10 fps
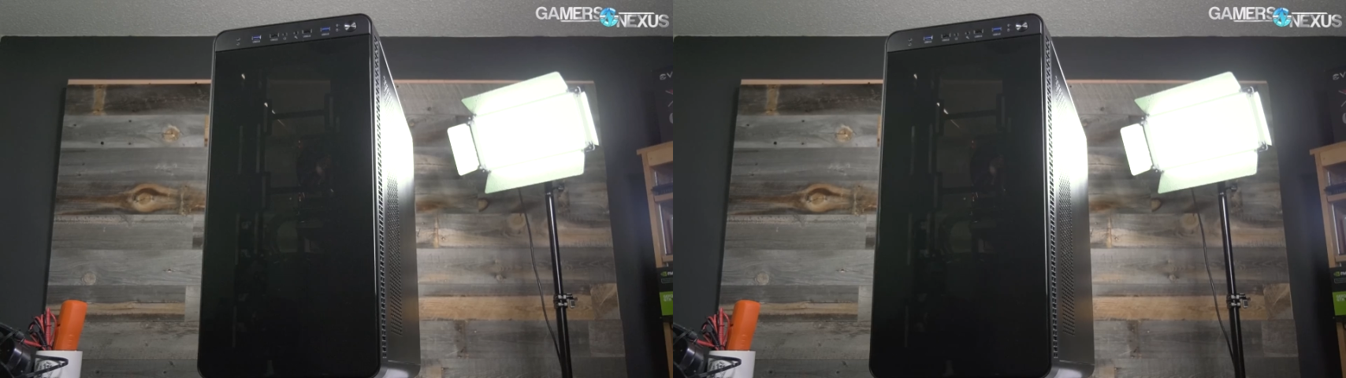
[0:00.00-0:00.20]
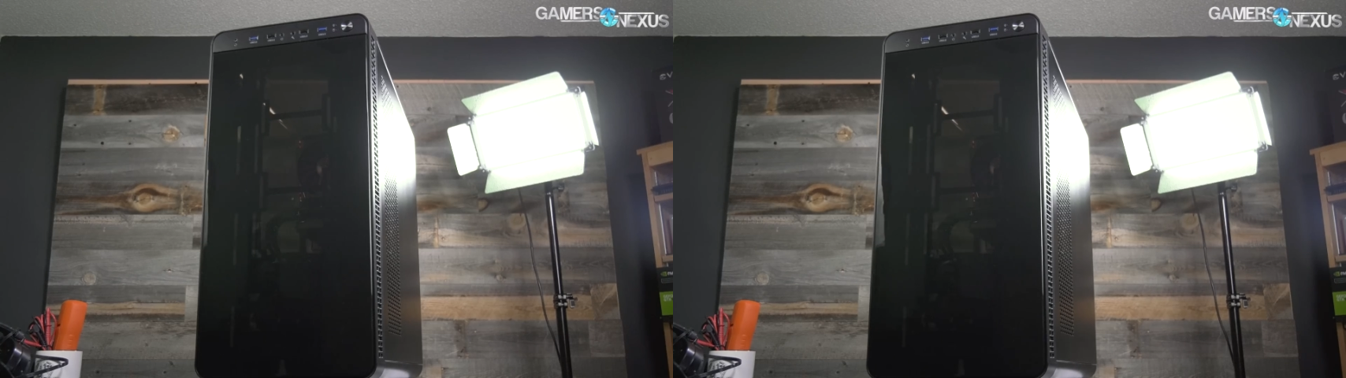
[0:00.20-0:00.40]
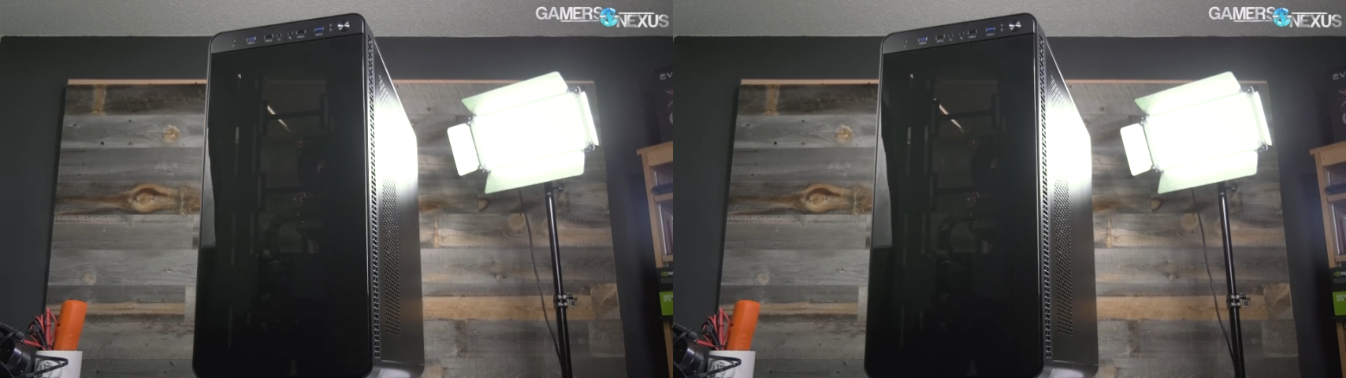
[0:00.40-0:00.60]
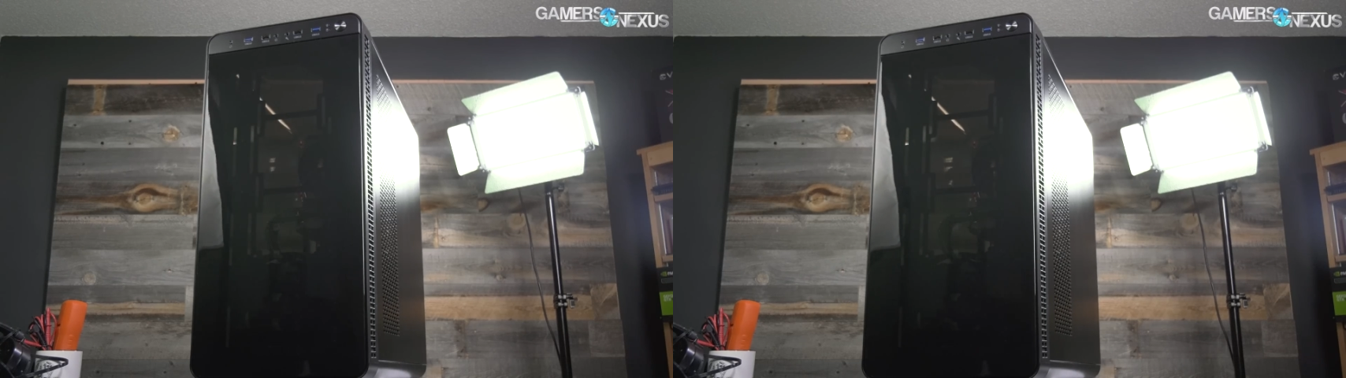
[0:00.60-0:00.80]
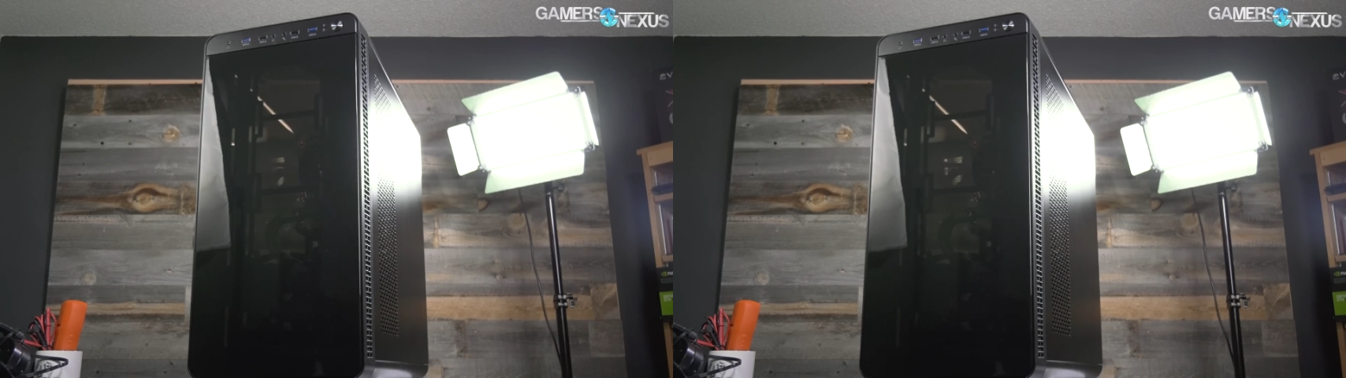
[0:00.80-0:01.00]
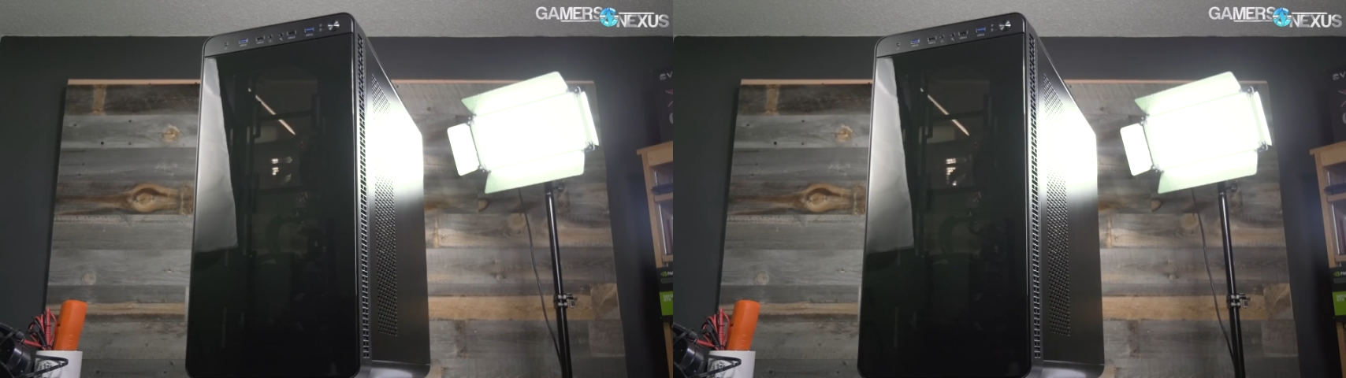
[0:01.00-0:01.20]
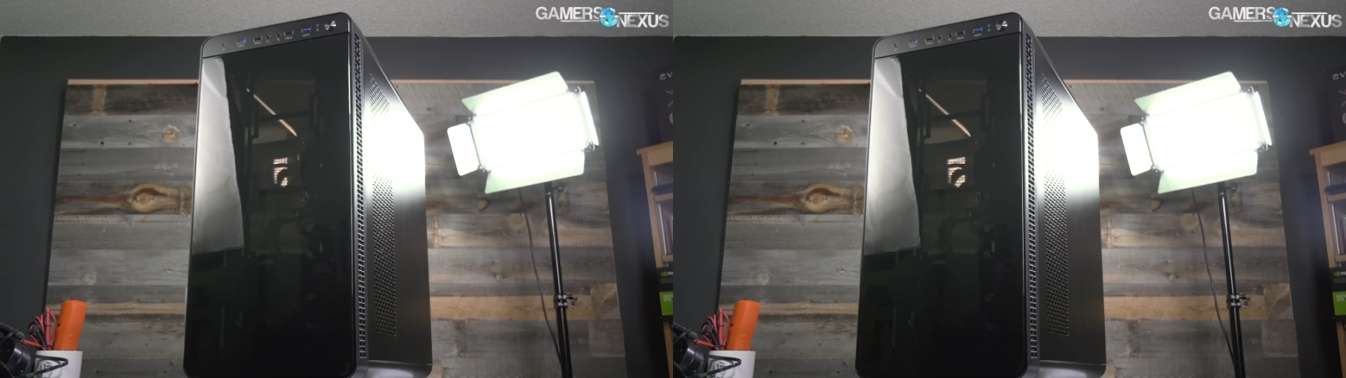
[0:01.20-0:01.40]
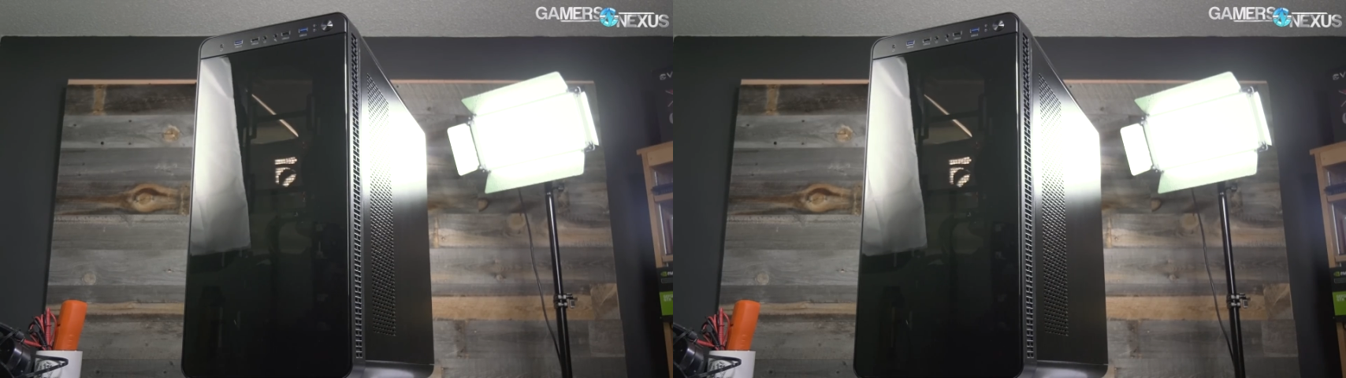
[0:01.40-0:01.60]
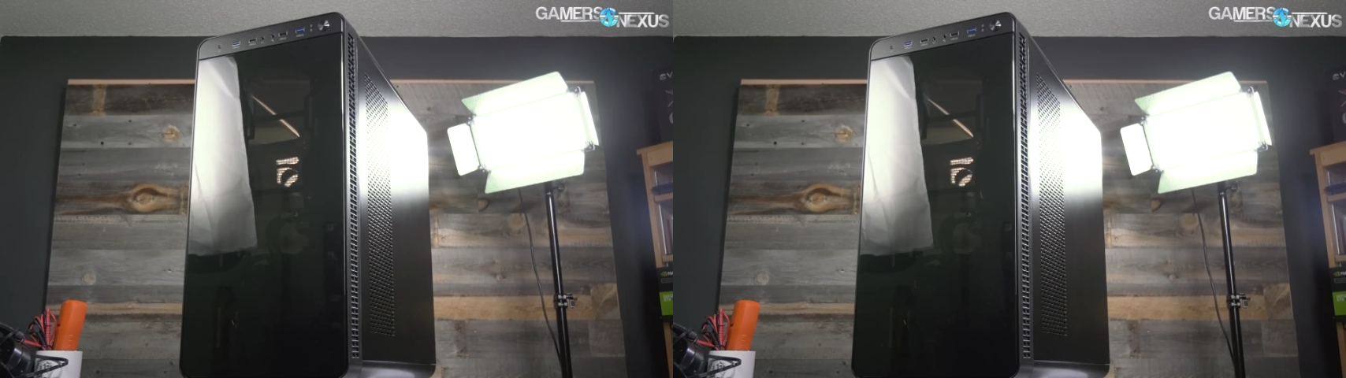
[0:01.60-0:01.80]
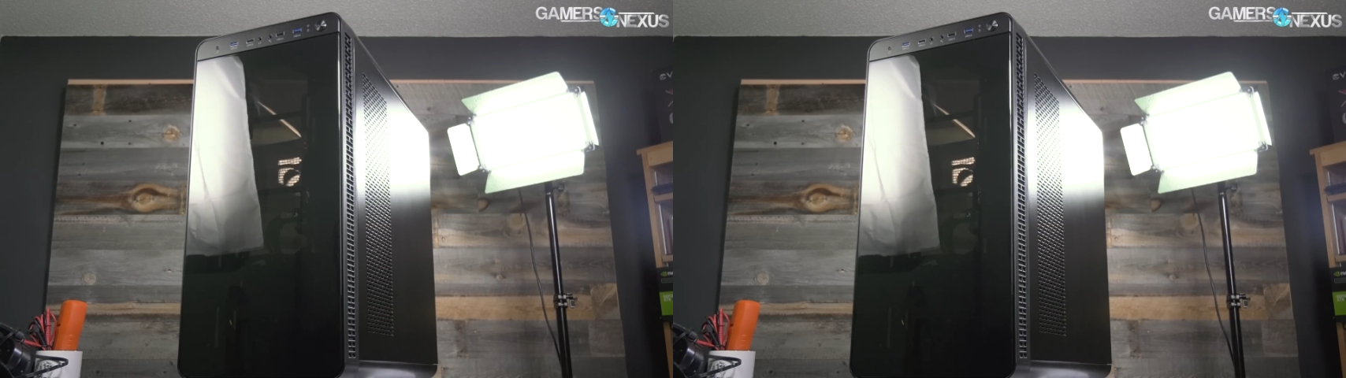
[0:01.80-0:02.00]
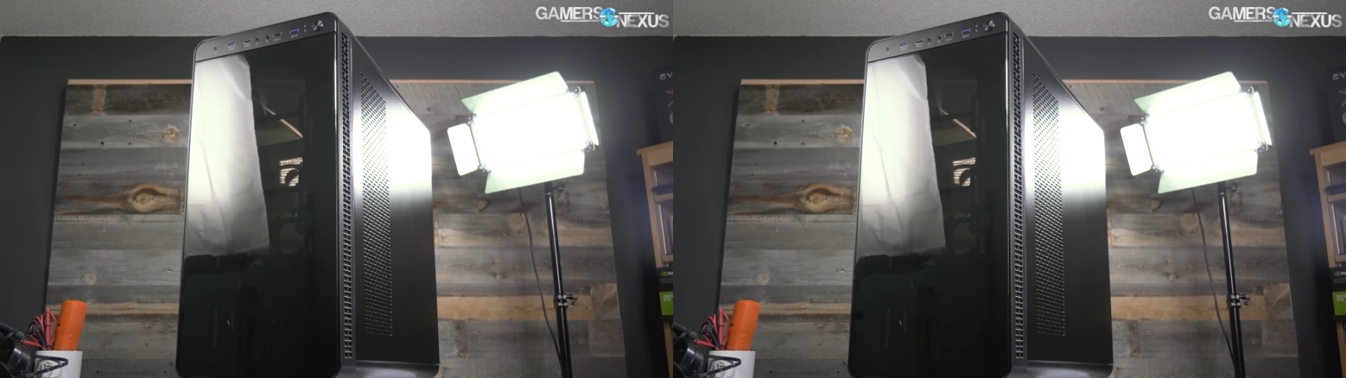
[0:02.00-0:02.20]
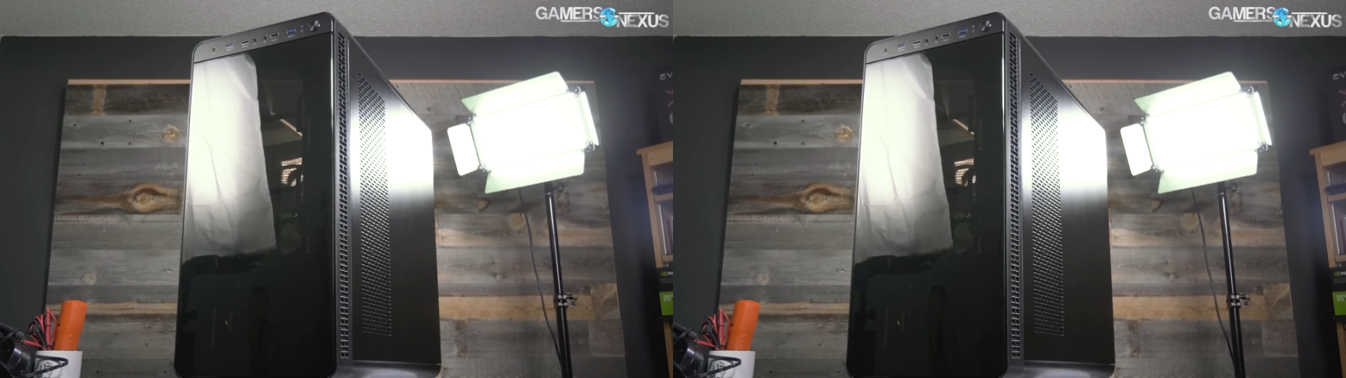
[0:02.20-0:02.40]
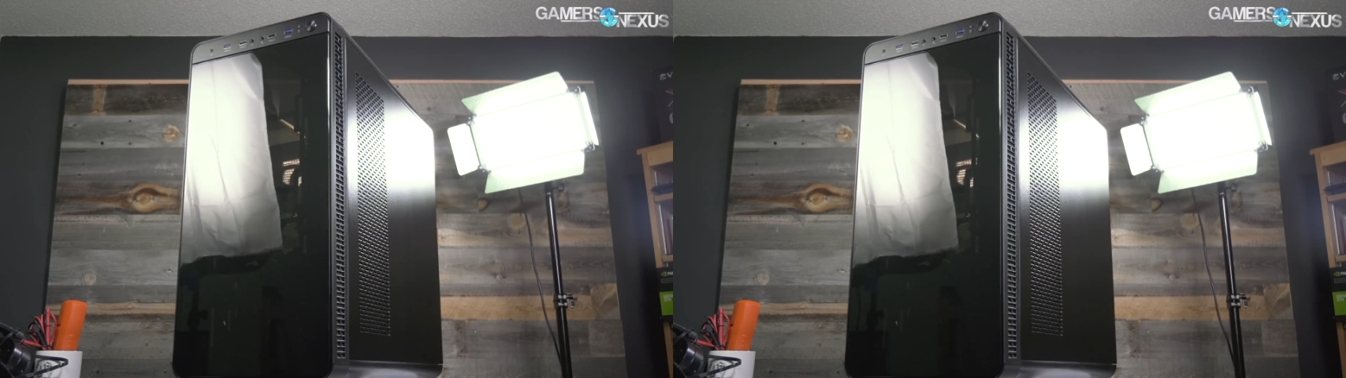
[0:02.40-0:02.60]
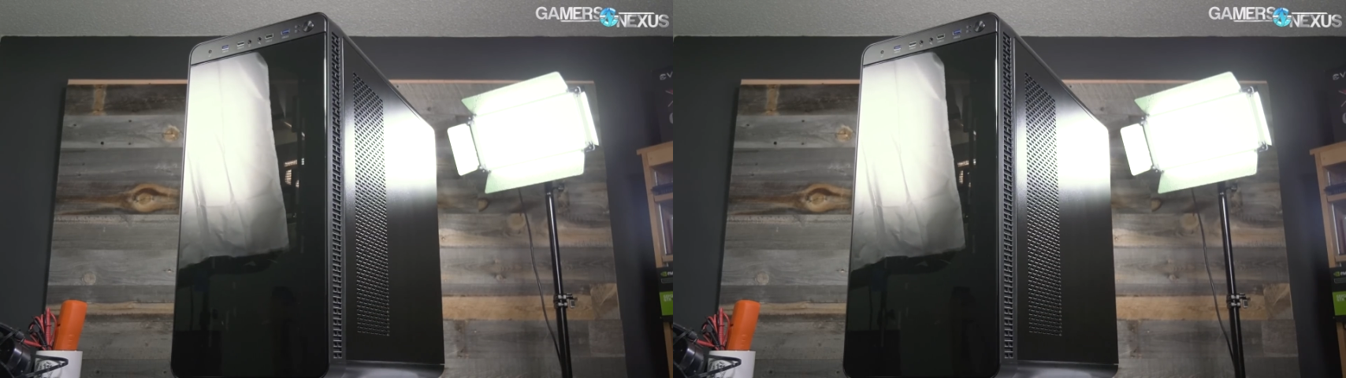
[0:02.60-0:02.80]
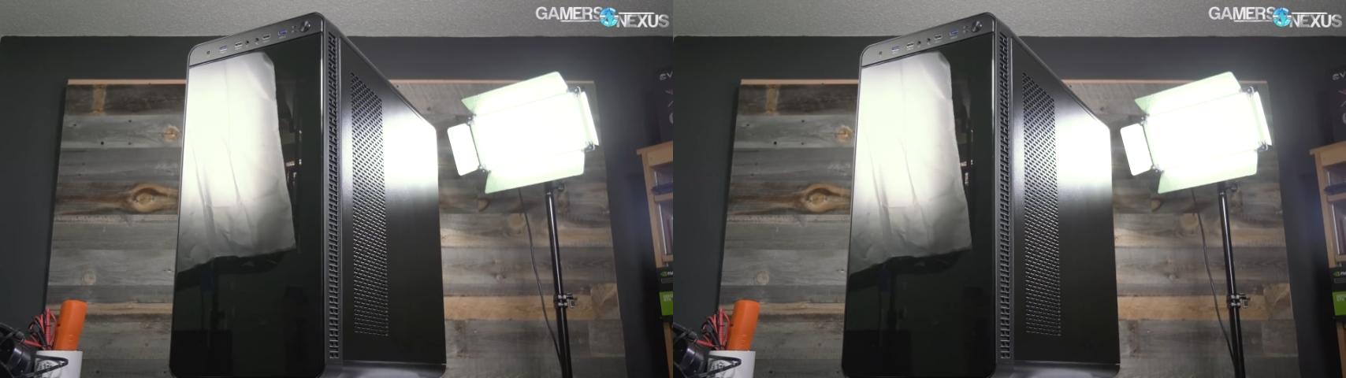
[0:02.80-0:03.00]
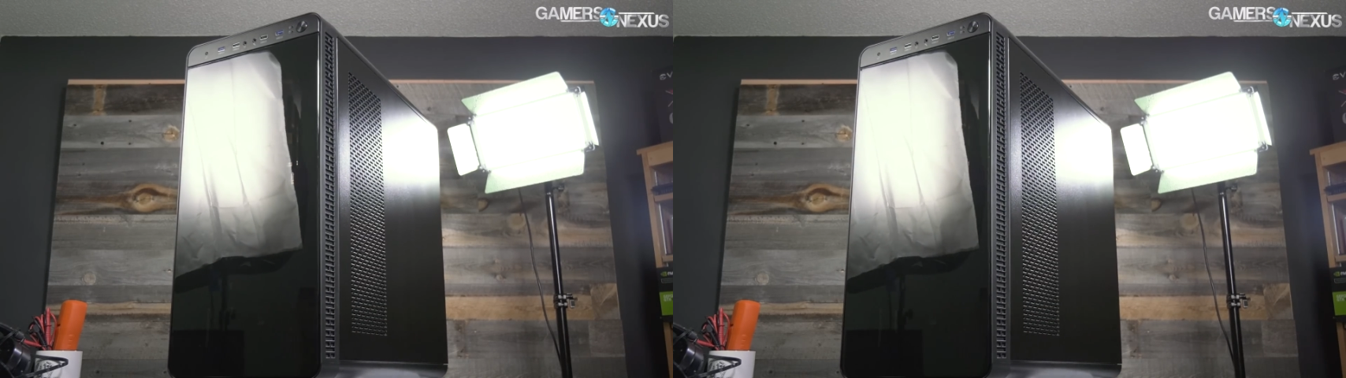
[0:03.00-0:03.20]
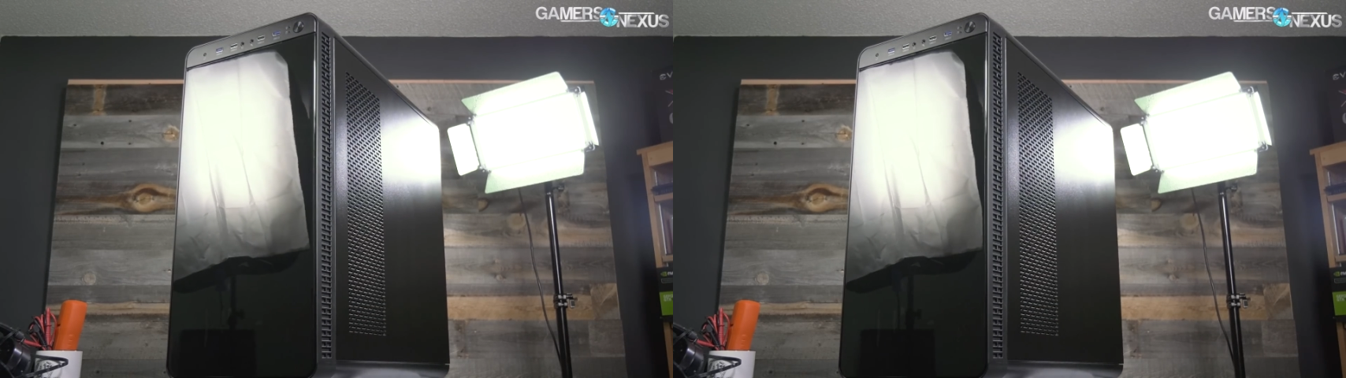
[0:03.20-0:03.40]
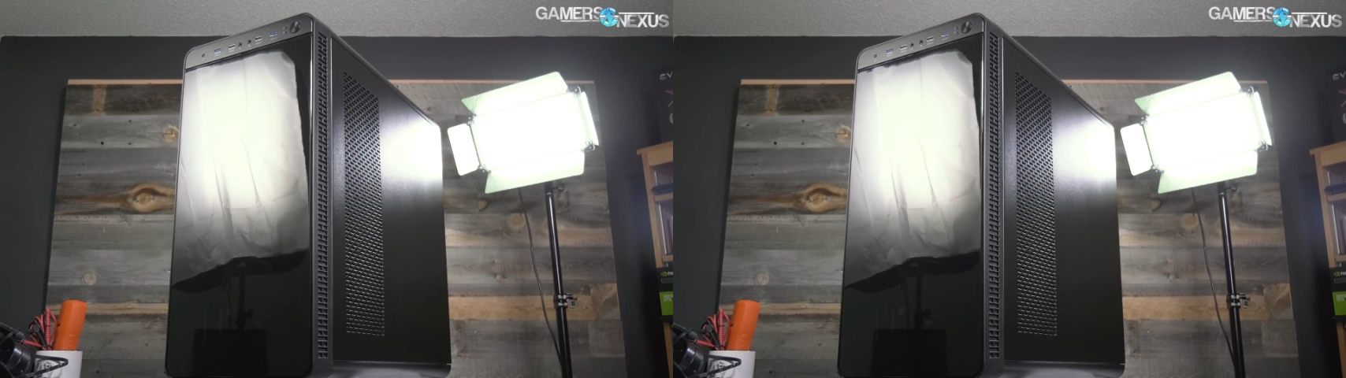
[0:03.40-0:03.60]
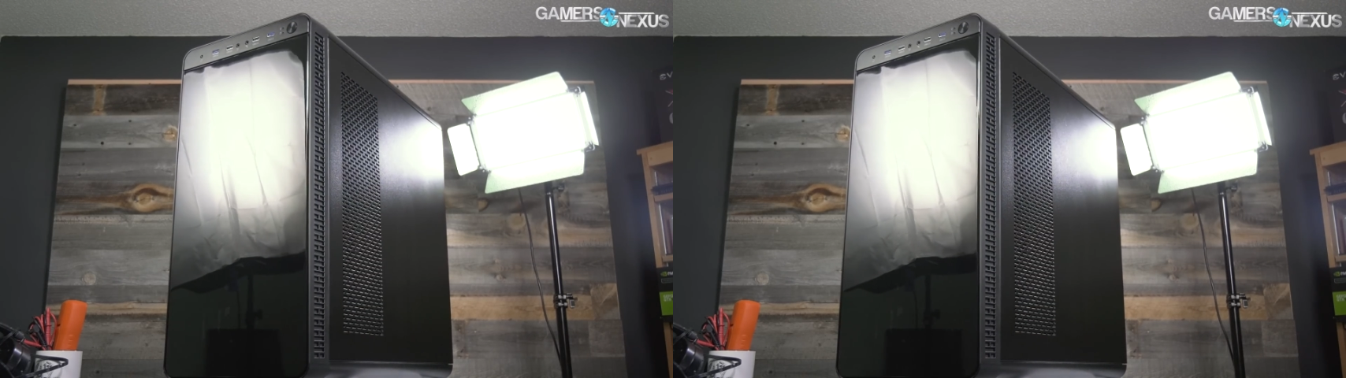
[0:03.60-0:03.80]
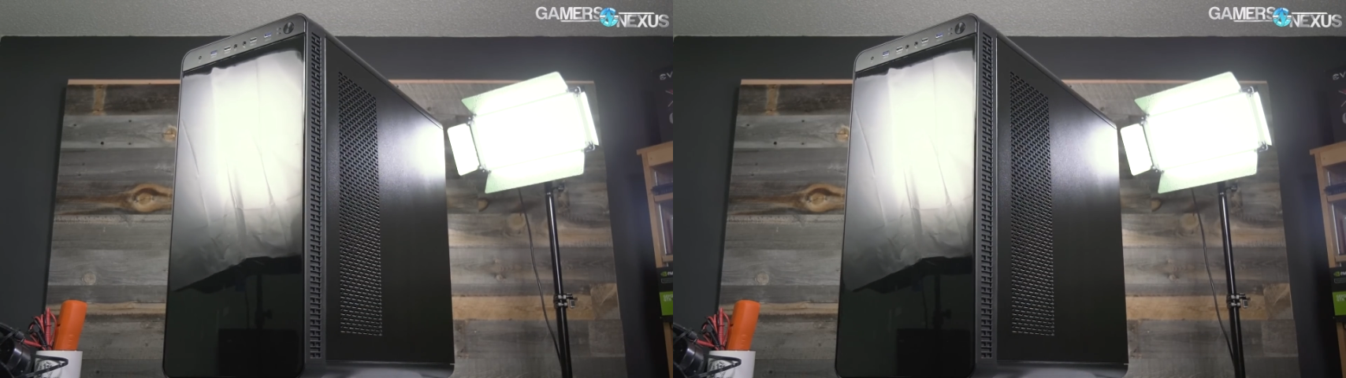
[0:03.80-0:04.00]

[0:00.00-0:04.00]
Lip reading: (no speaker visible)